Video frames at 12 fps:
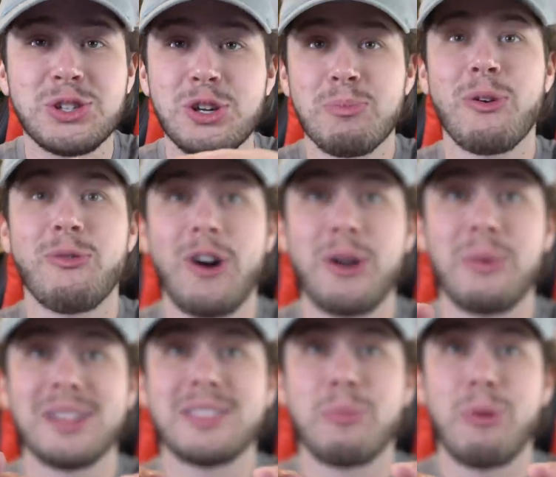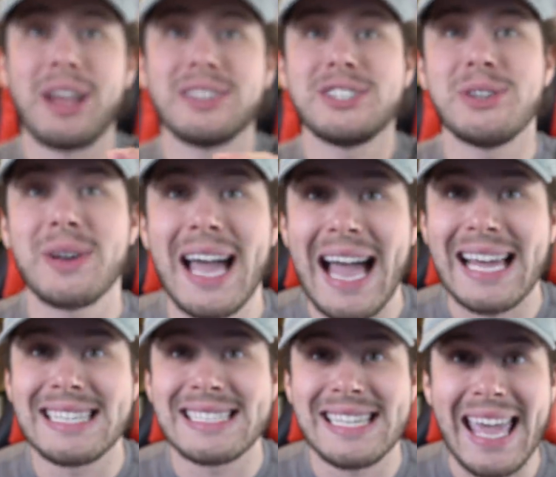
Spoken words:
Super fun one to bring to you guys.